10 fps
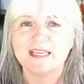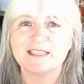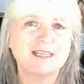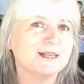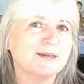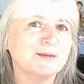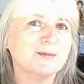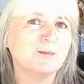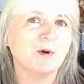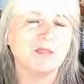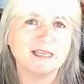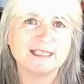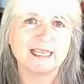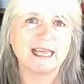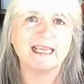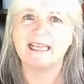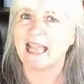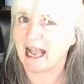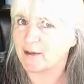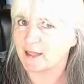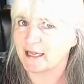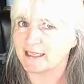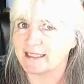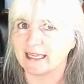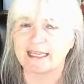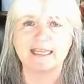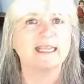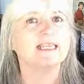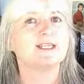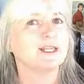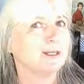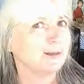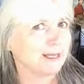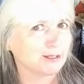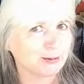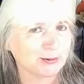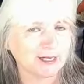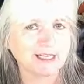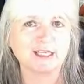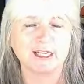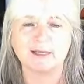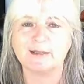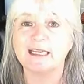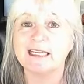so what they're saying, how they're saying it, who they're talking to.